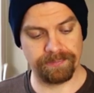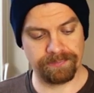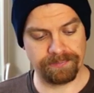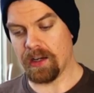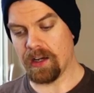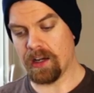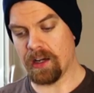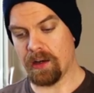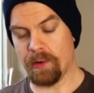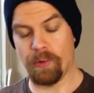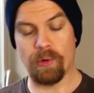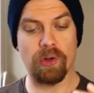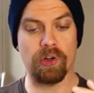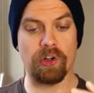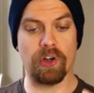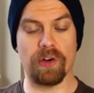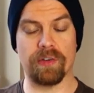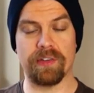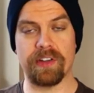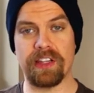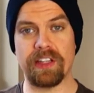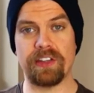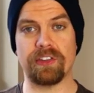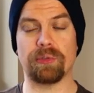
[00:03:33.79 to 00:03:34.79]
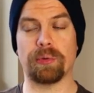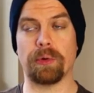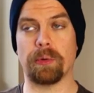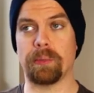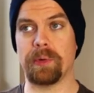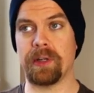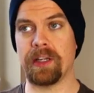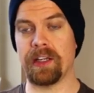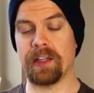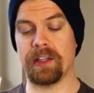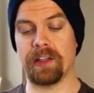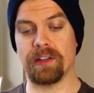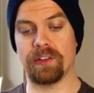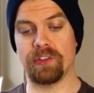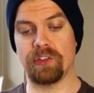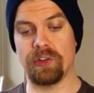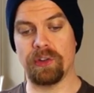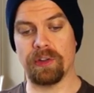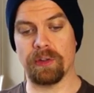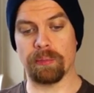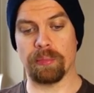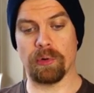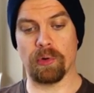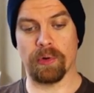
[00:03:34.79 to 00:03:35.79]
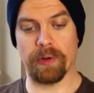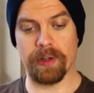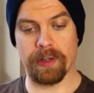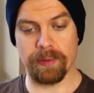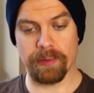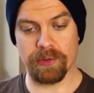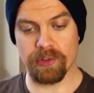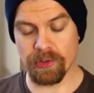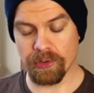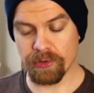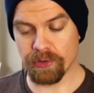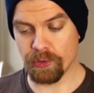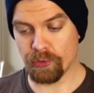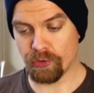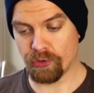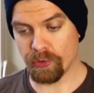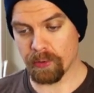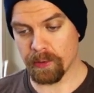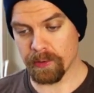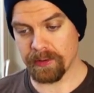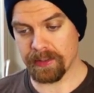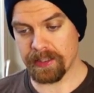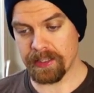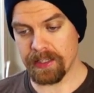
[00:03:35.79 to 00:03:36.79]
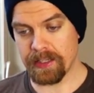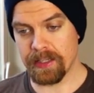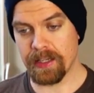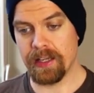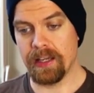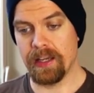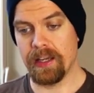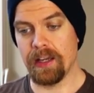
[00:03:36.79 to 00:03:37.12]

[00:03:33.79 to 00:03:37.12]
I'll go over this when we do the brewing, which I'll do shortly.